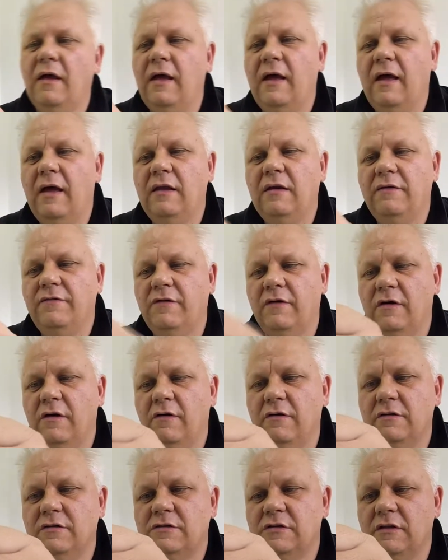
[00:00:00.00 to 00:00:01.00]
And if I
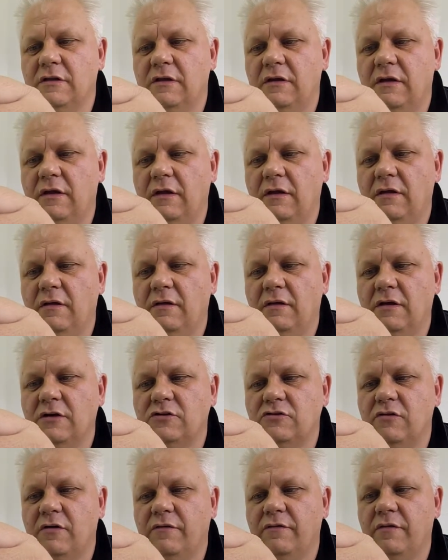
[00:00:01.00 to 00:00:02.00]
go into the
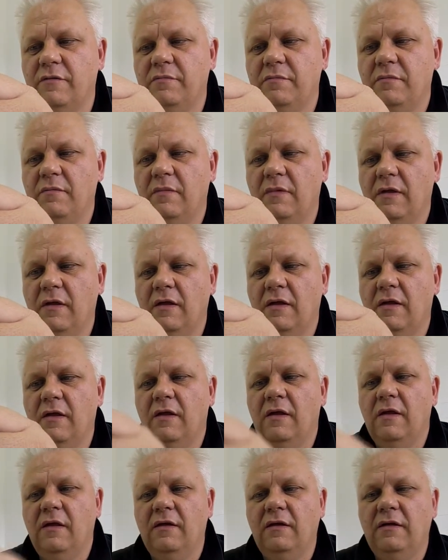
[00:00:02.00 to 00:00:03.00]
history of them,
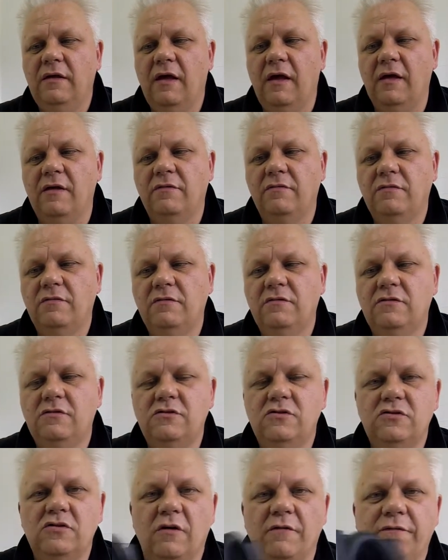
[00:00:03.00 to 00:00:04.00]
yeah,
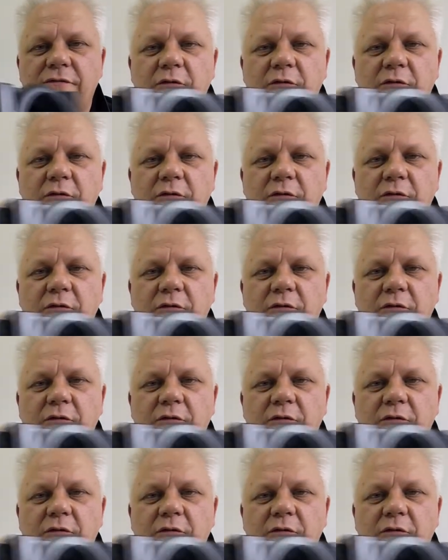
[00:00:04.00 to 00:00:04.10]
shot